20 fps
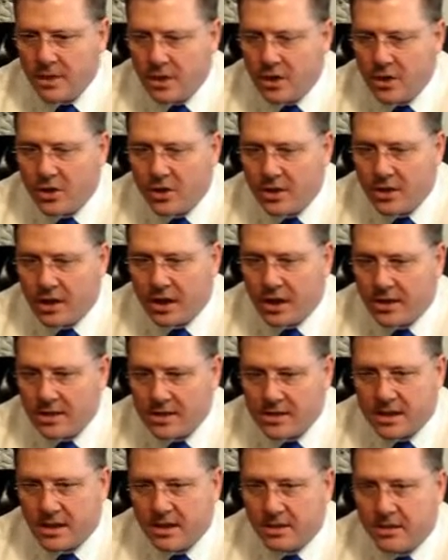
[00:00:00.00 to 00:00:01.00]
you know, you can't
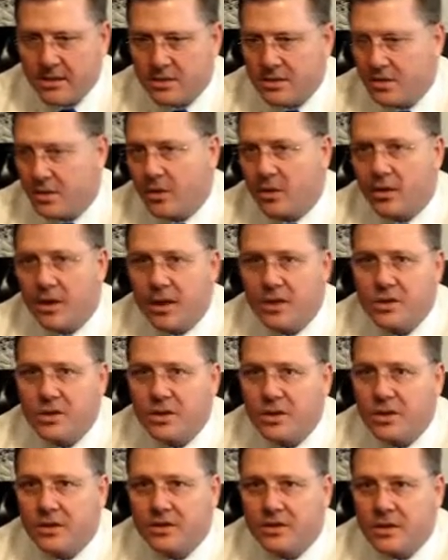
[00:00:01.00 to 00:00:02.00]
discount the historic
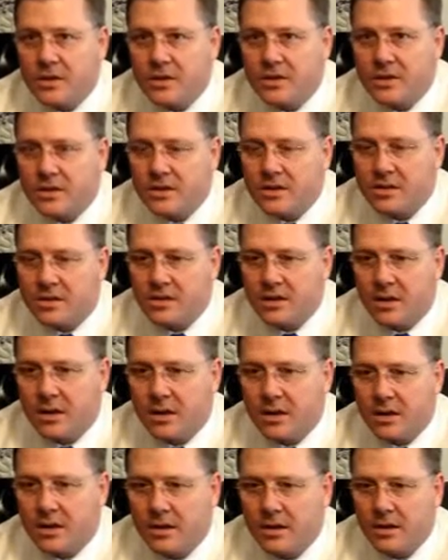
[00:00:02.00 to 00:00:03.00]
nature of this. It's
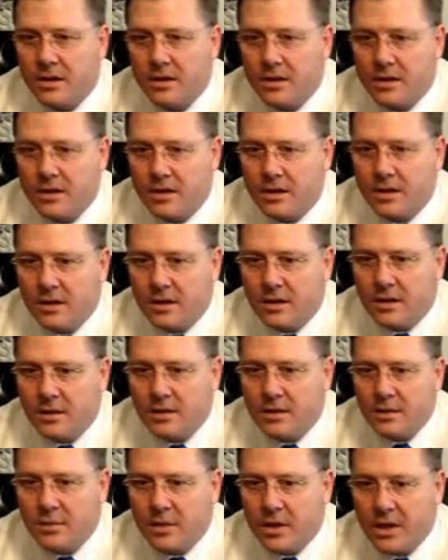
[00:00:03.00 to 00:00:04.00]

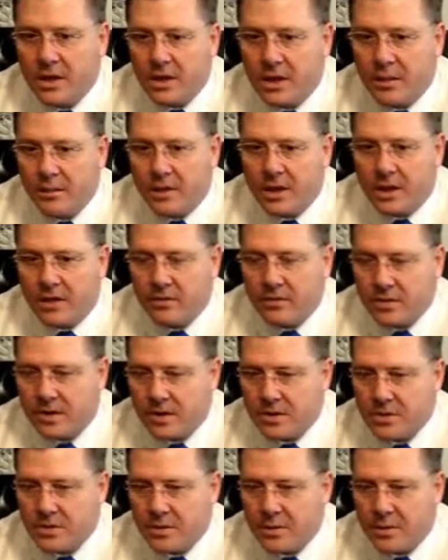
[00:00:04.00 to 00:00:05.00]
to me, and I'm kind of a
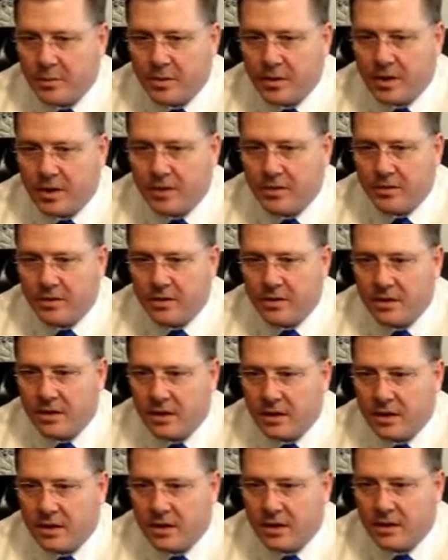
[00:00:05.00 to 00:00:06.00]
history buff,
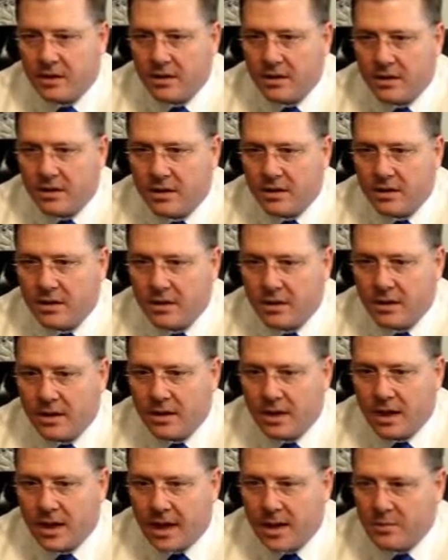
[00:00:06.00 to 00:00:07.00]
and
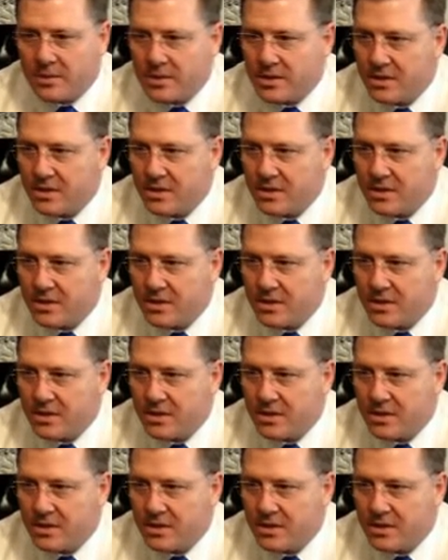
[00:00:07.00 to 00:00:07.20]
I'm